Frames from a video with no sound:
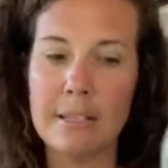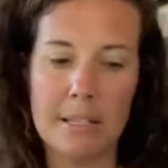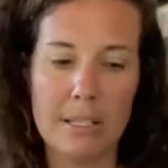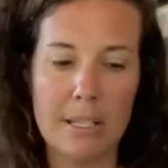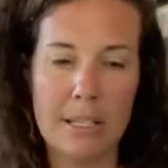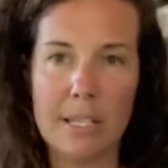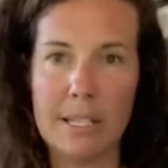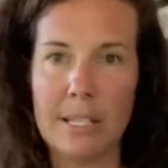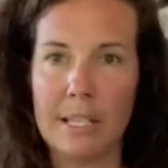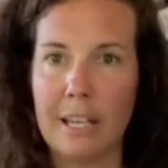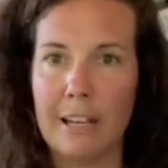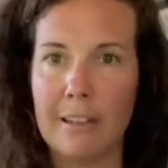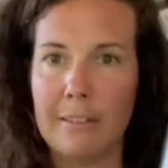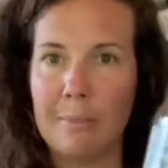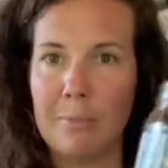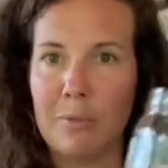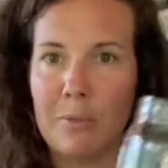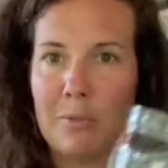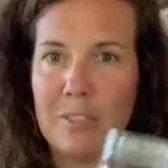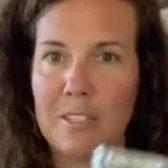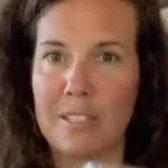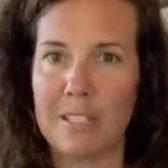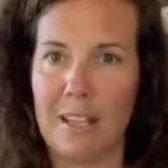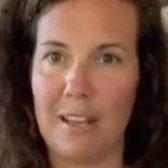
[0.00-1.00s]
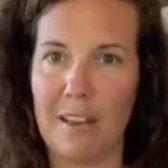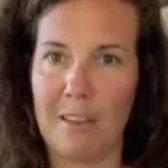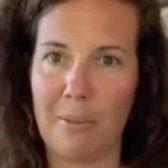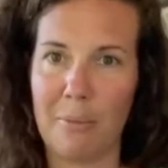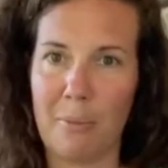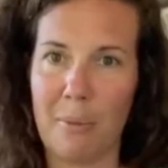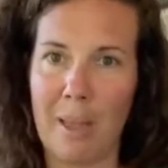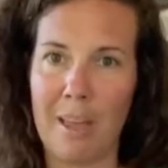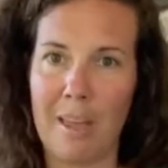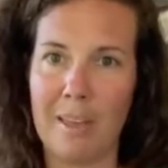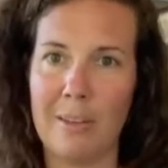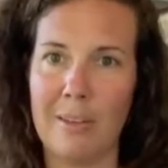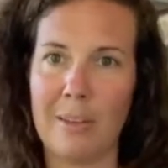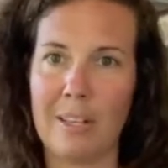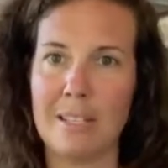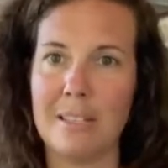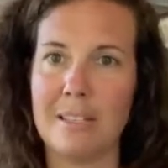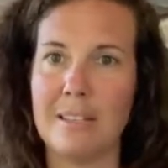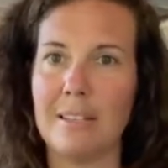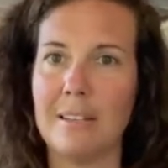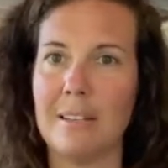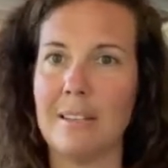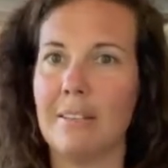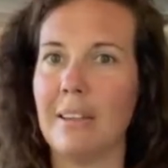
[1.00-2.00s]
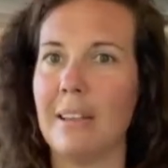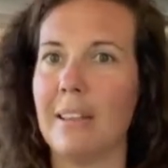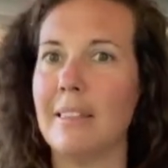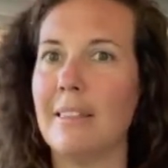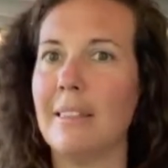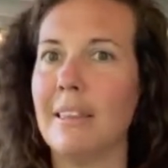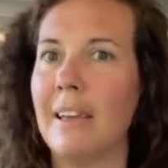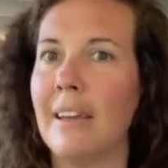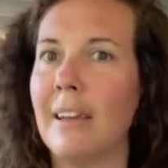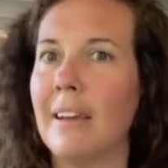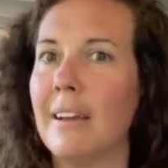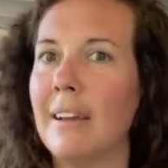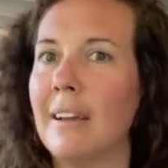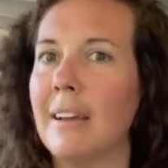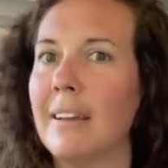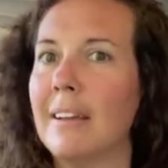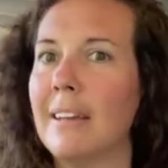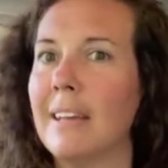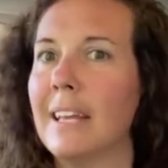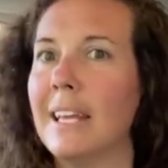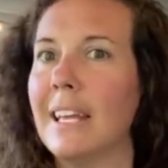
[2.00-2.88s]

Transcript: get this out of the way. You can see it right there.